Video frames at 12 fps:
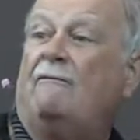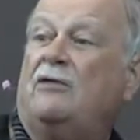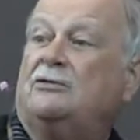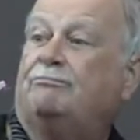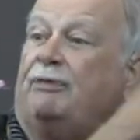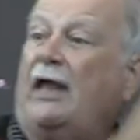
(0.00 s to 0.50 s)

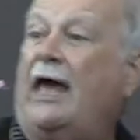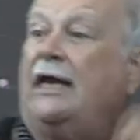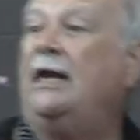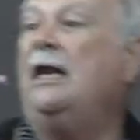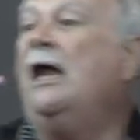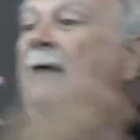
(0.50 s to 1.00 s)
this
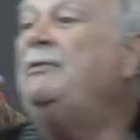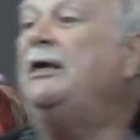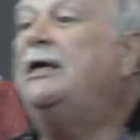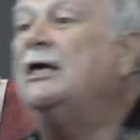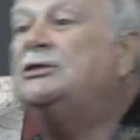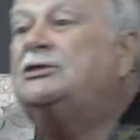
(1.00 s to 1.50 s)
planet
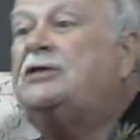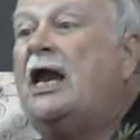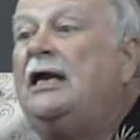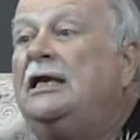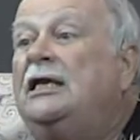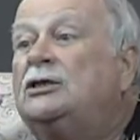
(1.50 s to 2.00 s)
because
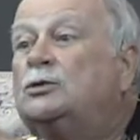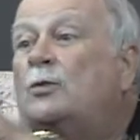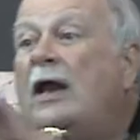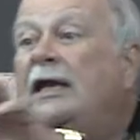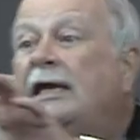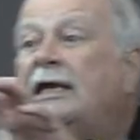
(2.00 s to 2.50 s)
Satan is
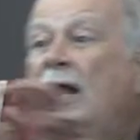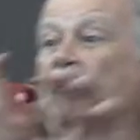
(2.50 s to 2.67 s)
running it